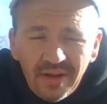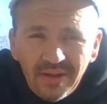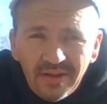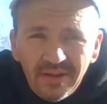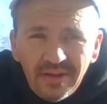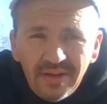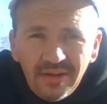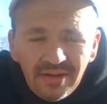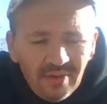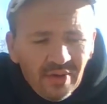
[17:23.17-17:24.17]
Uh,
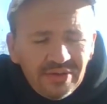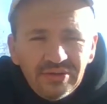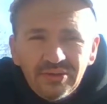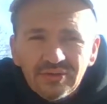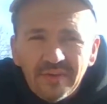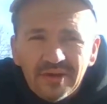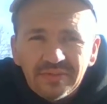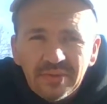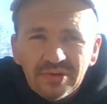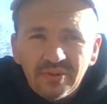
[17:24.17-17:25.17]
whether you use
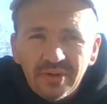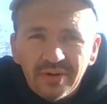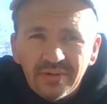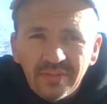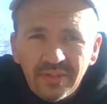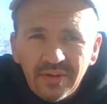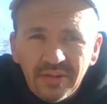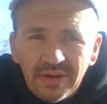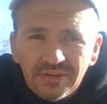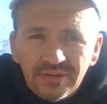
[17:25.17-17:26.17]
Facebook, Twitter,
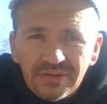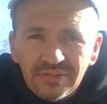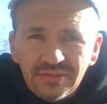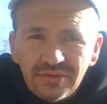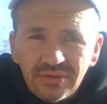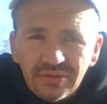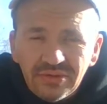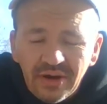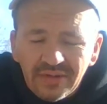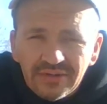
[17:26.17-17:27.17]
Pinterest, you can
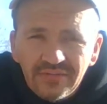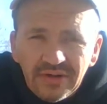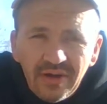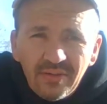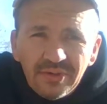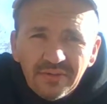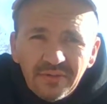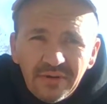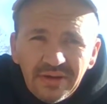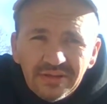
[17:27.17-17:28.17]
share this video with your
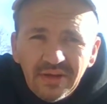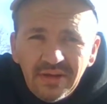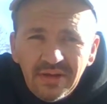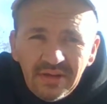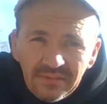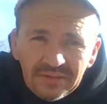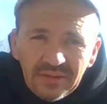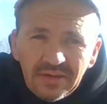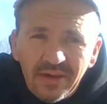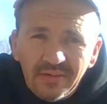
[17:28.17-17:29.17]
friends if you
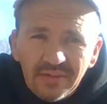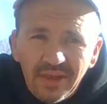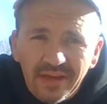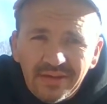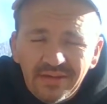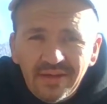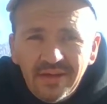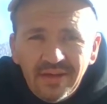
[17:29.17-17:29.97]
think they would like it.